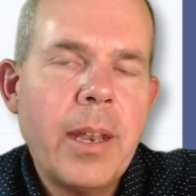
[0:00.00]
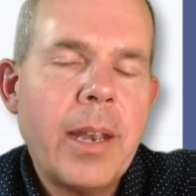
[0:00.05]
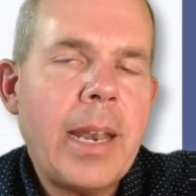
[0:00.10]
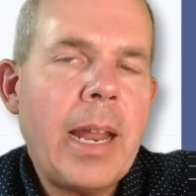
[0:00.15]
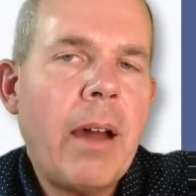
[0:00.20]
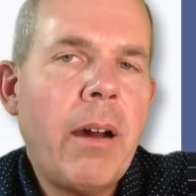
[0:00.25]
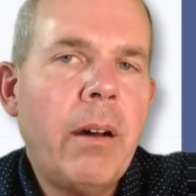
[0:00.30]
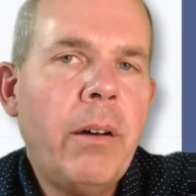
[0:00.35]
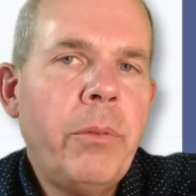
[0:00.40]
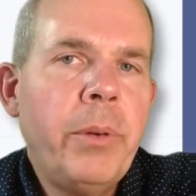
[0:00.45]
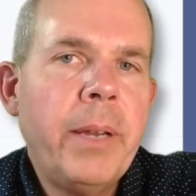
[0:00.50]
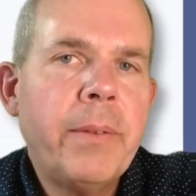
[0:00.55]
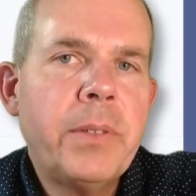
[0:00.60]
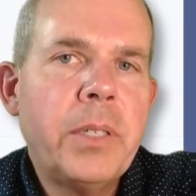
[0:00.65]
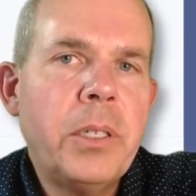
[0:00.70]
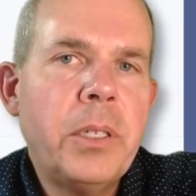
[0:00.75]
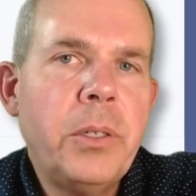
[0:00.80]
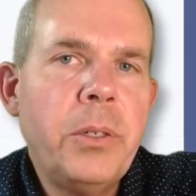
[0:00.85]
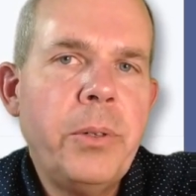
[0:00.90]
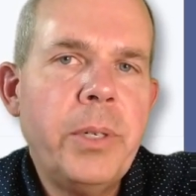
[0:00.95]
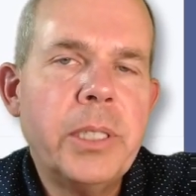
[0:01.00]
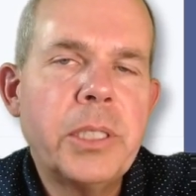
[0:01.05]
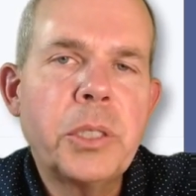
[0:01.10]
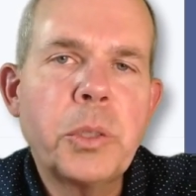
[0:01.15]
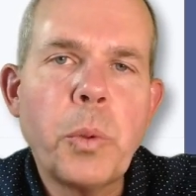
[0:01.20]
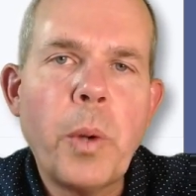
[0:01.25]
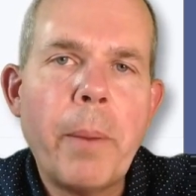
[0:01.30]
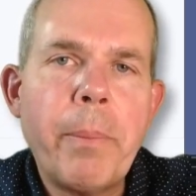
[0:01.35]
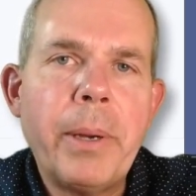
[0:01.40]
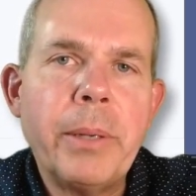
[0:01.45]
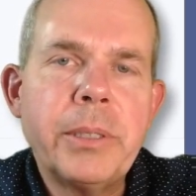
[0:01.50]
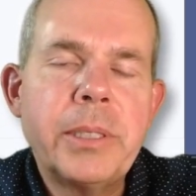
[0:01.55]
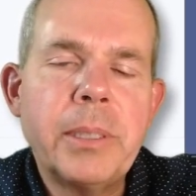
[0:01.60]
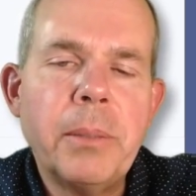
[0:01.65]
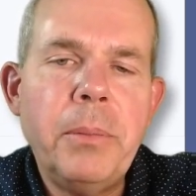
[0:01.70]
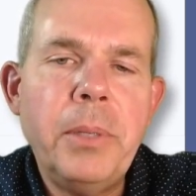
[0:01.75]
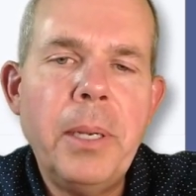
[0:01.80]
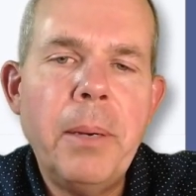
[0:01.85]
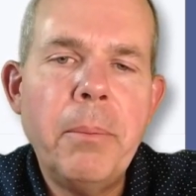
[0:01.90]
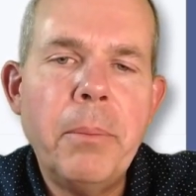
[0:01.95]
Now all we have to do is swap out
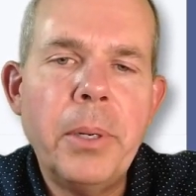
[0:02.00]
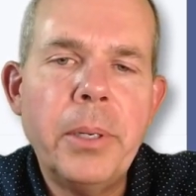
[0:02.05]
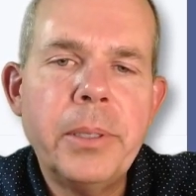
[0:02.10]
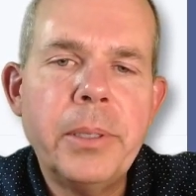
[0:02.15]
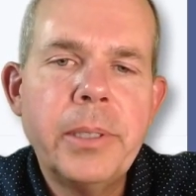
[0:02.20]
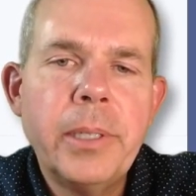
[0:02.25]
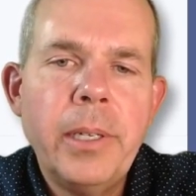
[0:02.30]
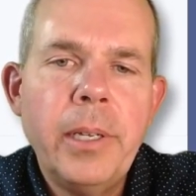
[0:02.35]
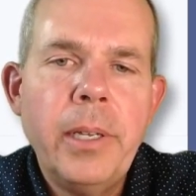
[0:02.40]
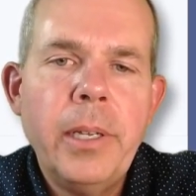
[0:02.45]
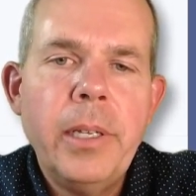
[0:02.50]
some numbers.